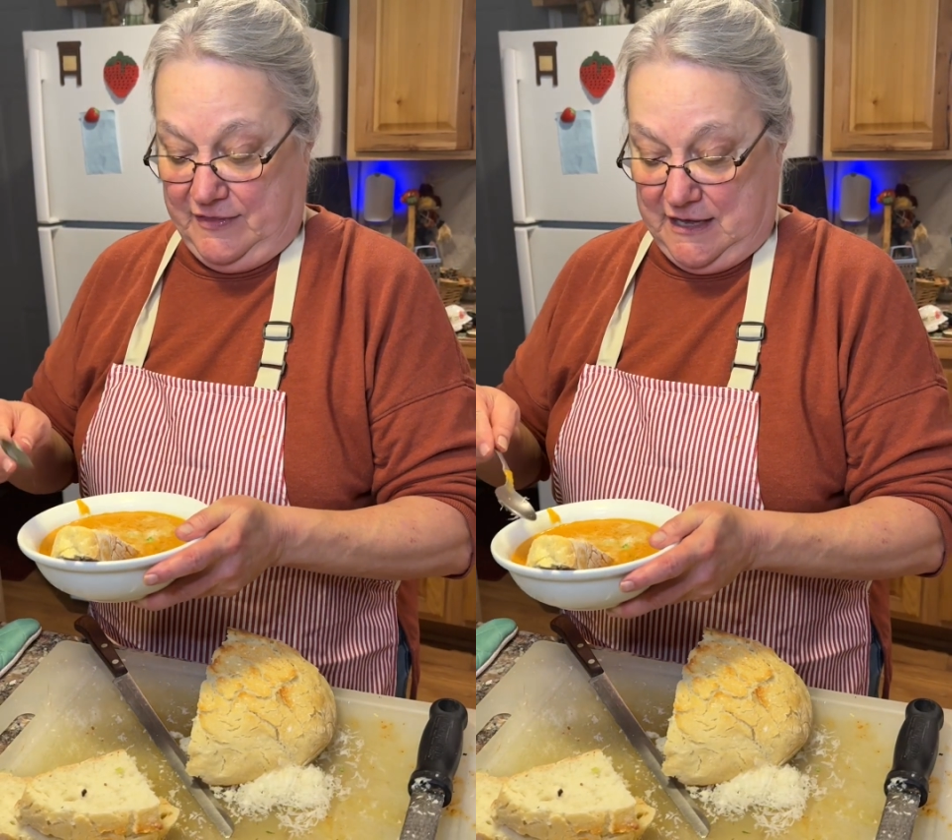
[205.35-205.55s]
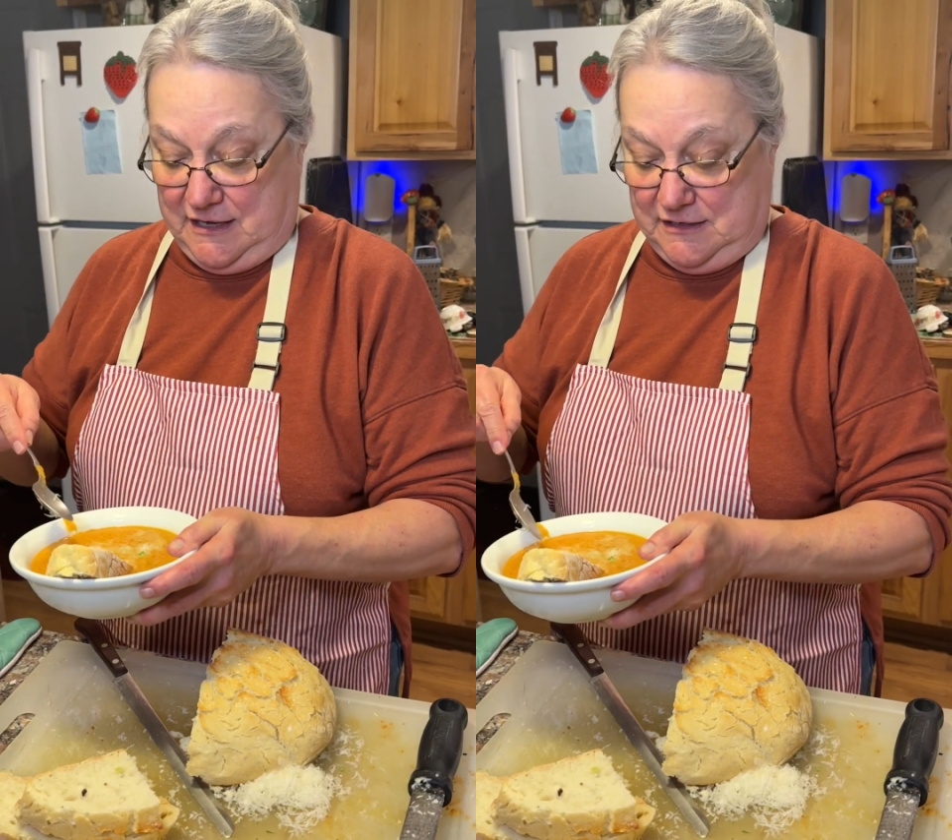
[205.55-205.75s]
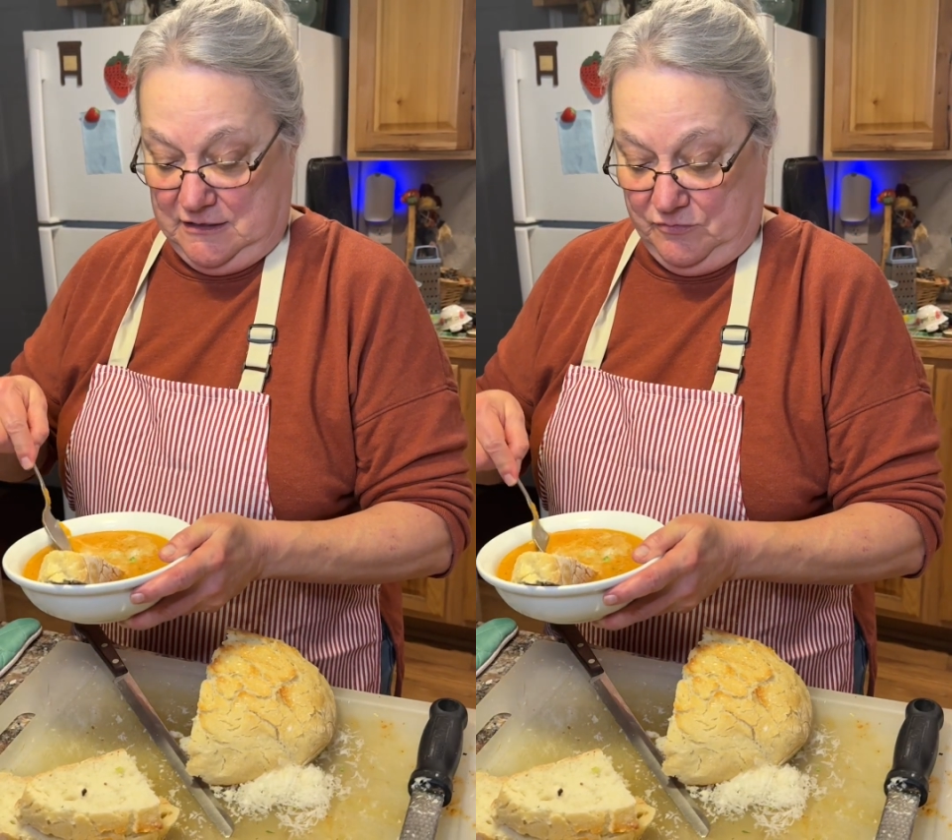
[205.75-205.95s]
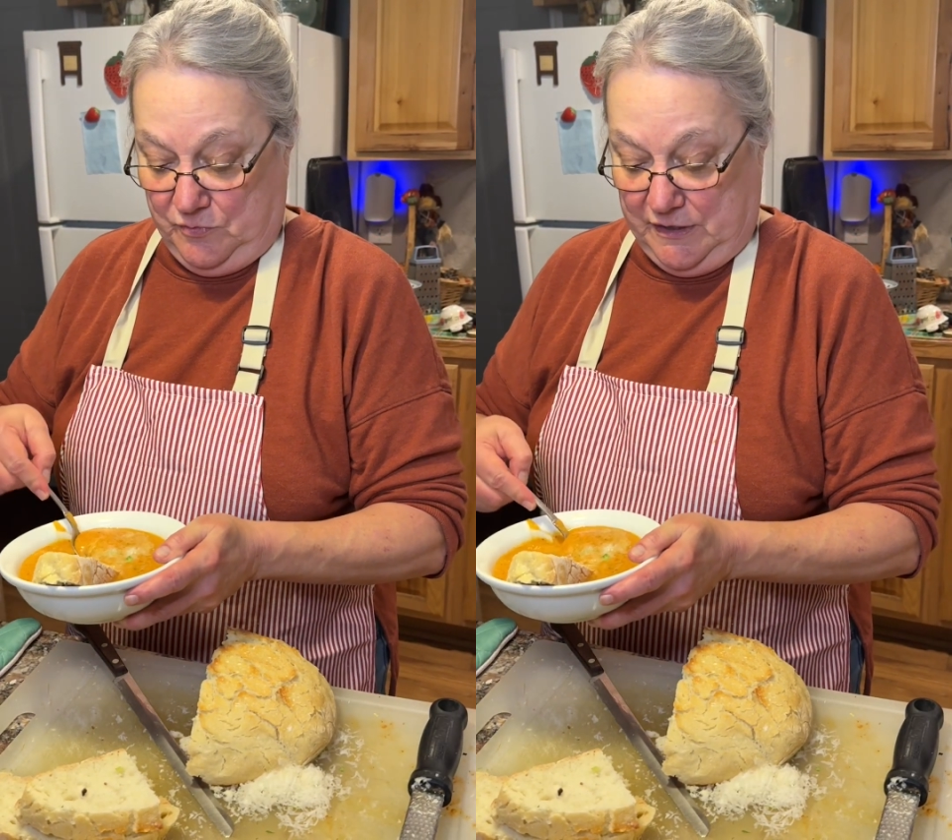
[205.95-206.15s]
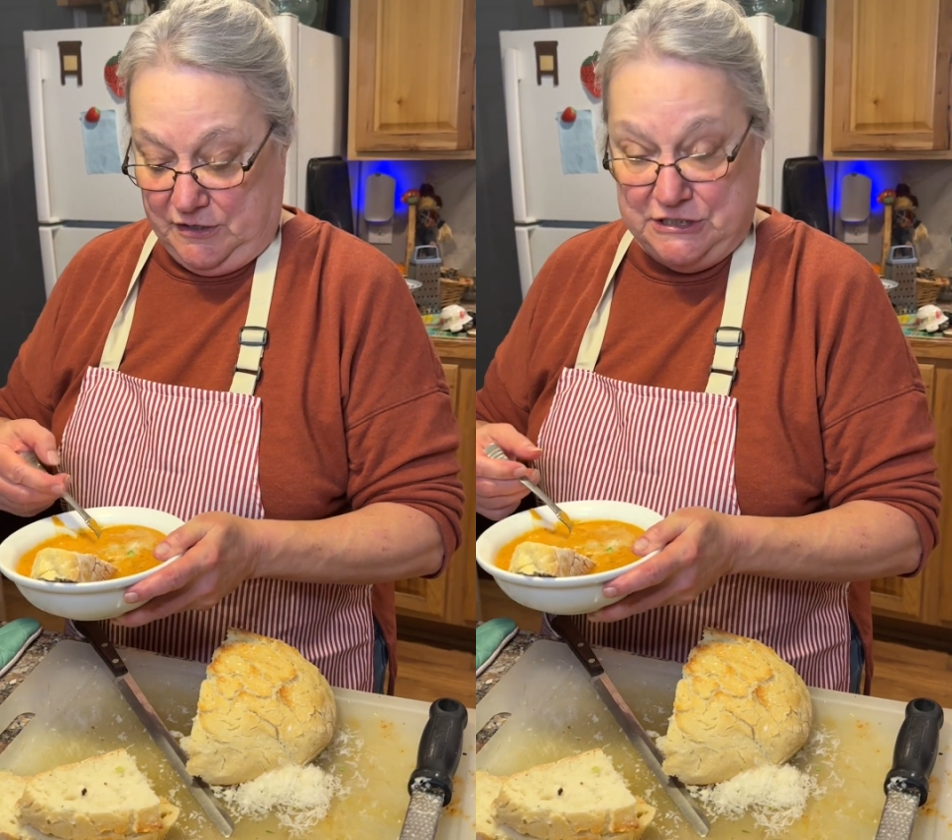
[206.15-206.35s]
then
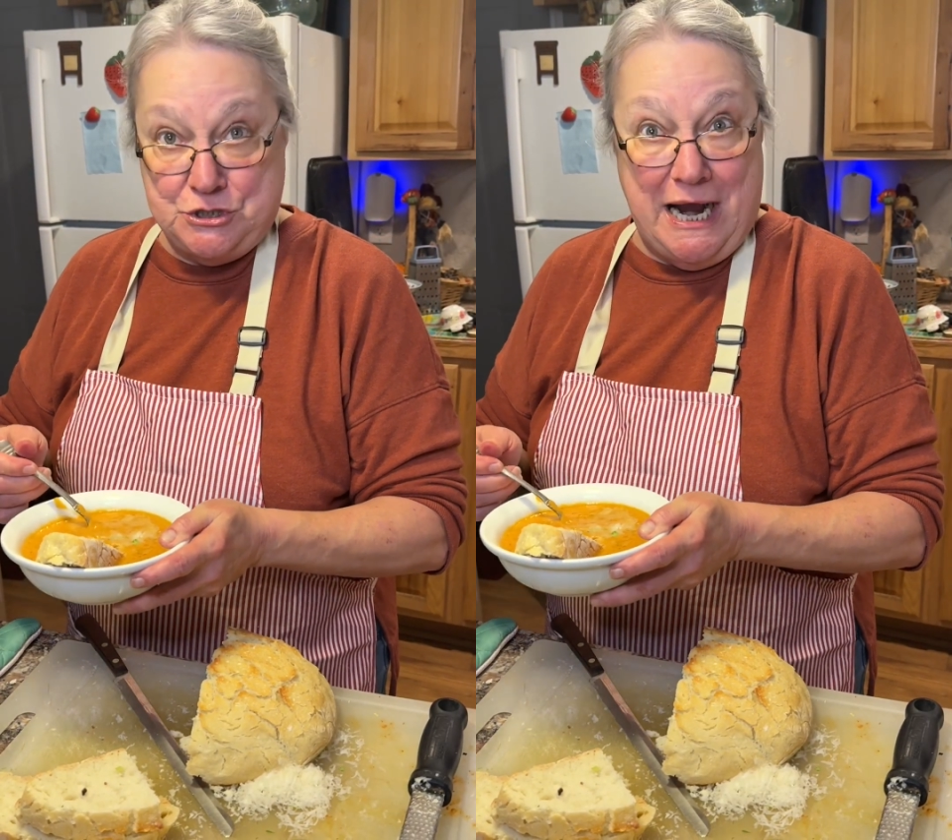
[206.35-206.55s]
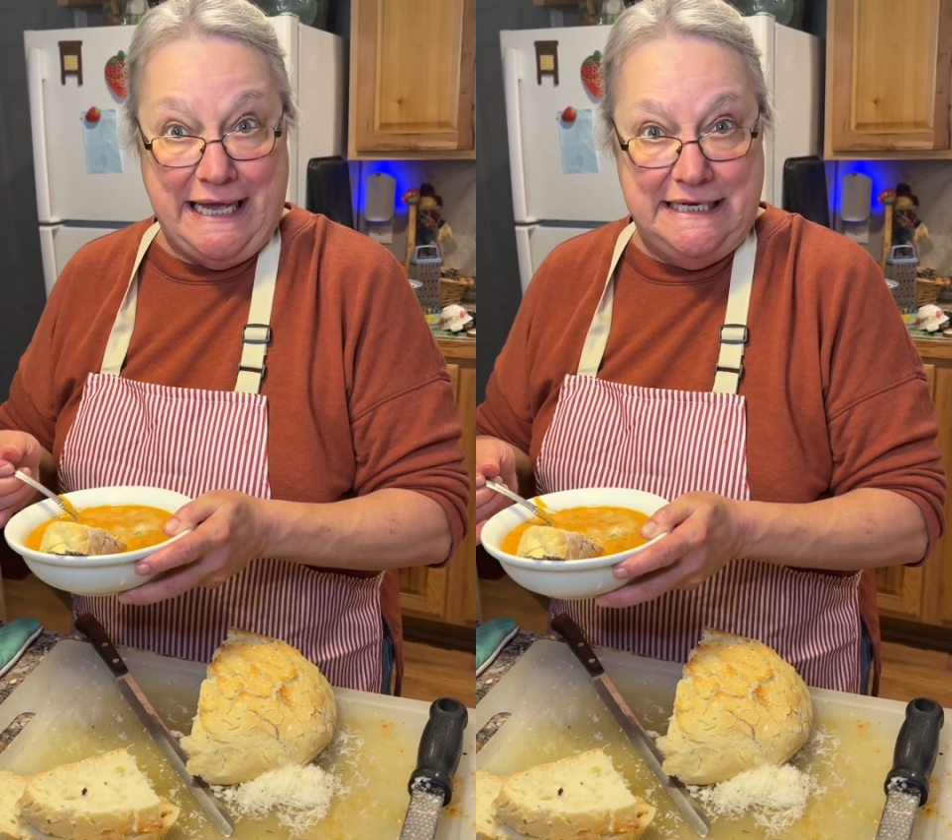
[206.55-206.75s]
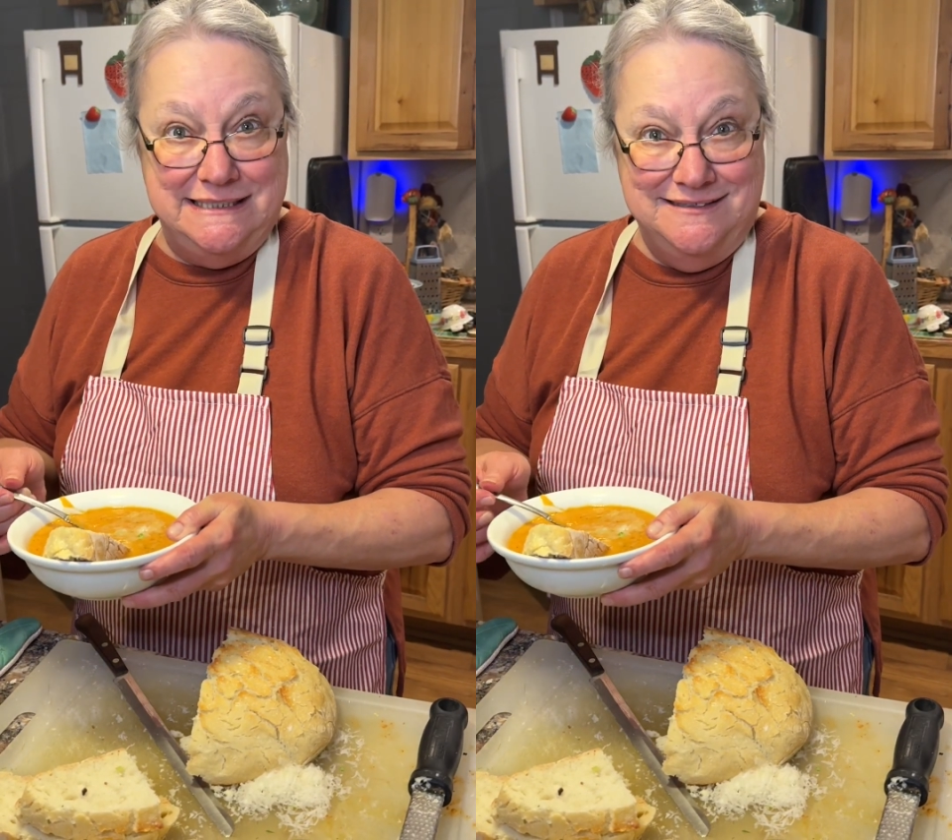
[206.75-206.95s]
we're gonna try it.